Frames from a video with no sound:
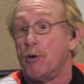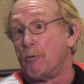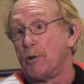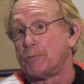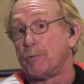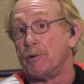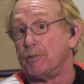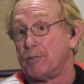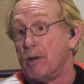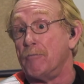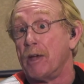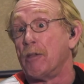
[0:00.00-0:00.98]
all respirators
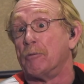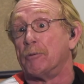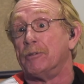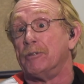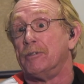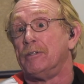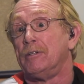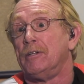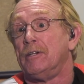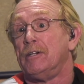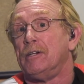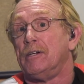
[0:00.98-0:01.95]
available.
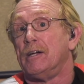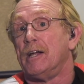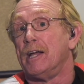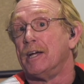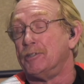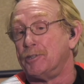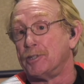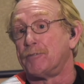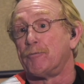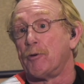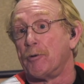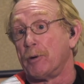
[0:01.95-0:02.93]
And just
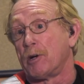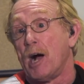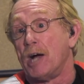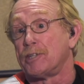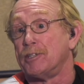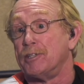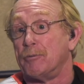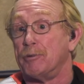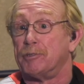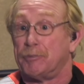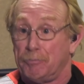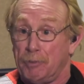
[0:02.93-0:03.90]
for a precaution, it
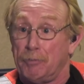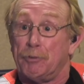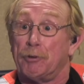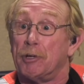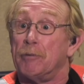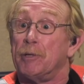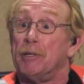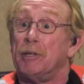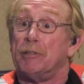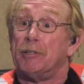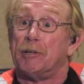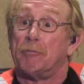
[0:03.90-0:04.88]
was, if you're going to be
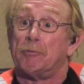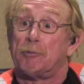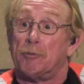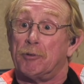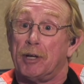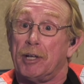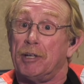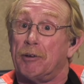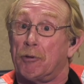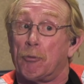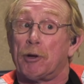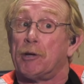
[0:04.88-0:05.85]
in there grading
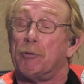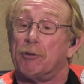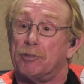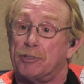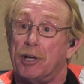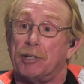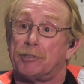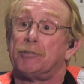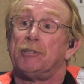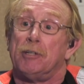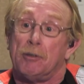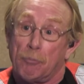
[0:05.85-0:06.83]
or working where there's
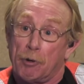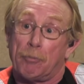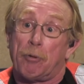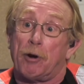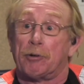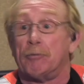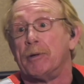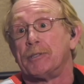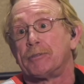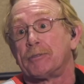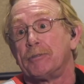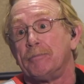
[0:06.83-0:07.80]
dust, wear a particle
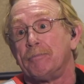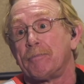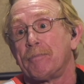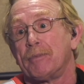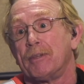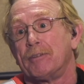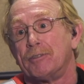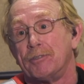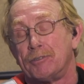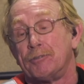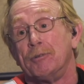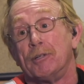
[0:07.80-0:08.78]
mask,
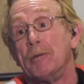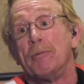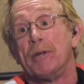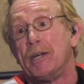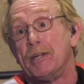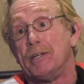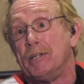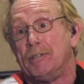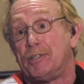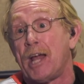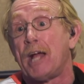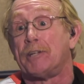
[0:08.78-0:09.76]
just to eliminate any
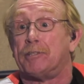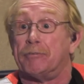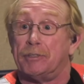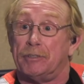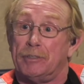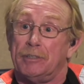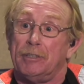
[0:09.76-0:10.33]
chance of it.